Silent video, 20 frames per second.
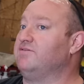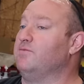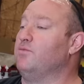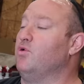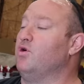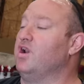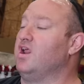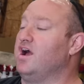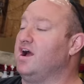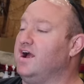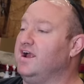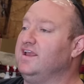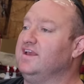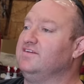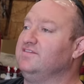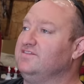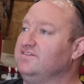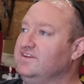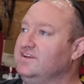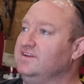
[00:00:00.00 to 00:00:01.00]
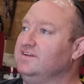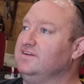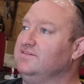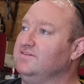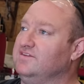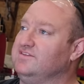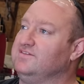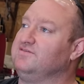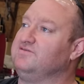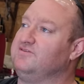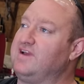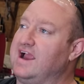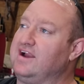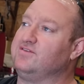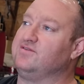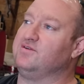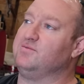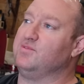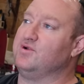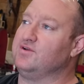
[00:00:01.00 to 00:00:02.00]
from what I have seen, if it's a
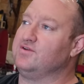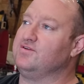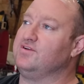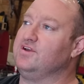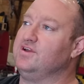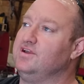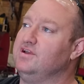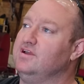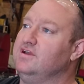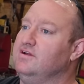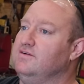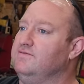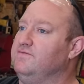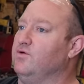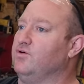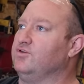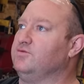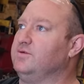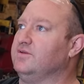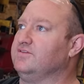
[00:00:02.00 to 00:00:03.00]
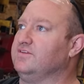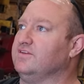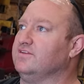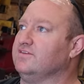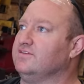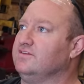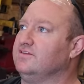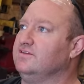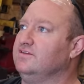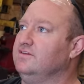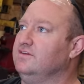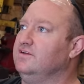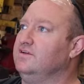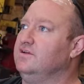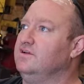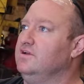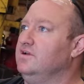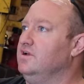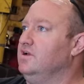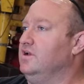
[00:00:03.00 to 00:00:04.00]
factory Mercury, Ford's pistons.
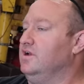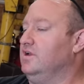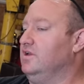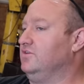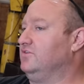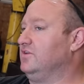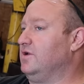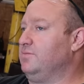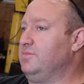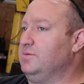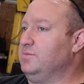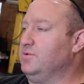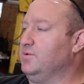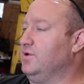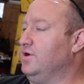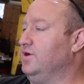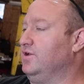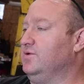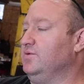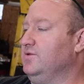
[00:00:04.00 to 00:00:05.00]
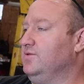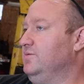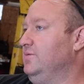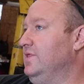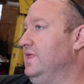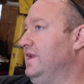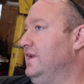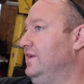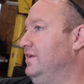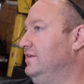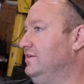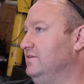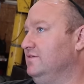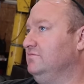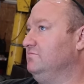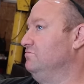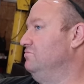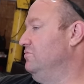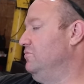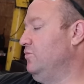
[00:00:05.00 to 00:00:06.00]
Some people will argue with me that
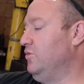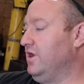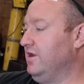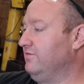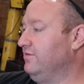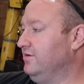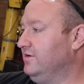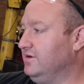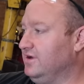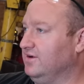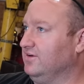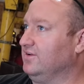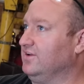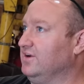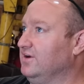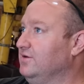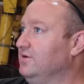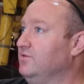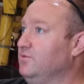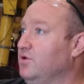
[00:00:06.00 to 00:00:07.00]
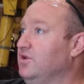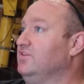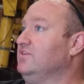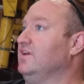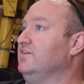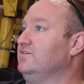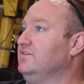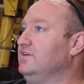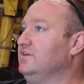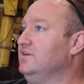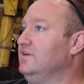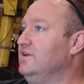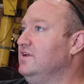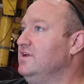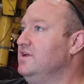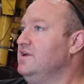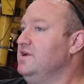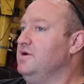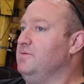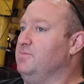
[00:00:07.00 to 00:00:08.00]
whatever, I don't care, the ones I've seen.
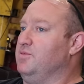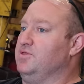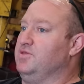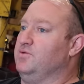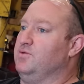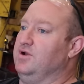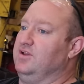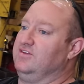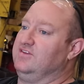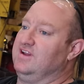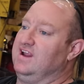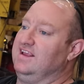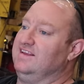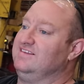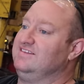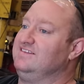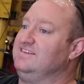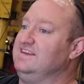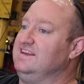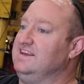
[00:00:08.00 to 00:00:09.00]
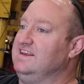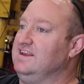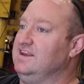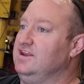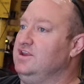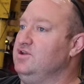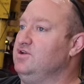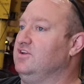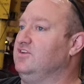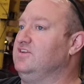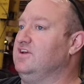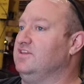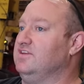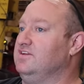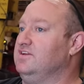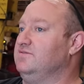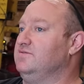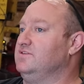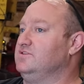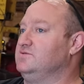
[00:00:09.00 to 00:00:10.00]
But the ones that I see, you can tell the
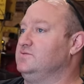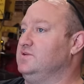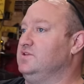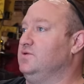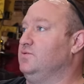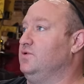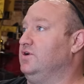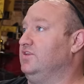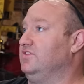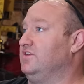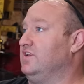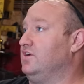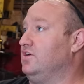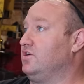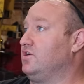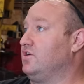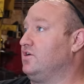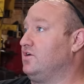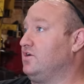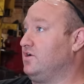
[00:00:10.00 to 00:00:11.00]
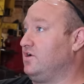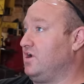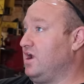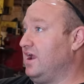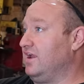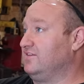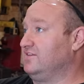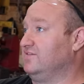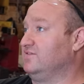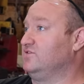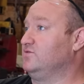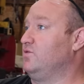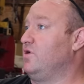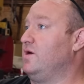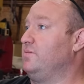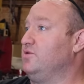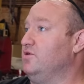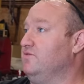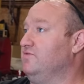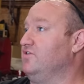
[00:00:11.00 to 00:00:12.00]
difference between the ones that are guys have
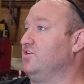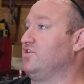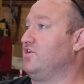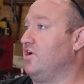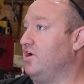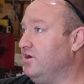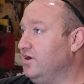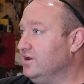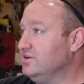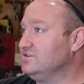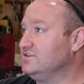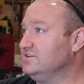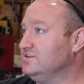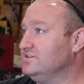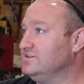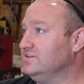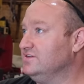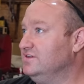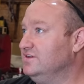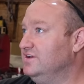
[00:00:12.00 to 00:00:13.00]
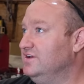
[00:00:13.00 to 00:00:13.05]
swapped out for car engines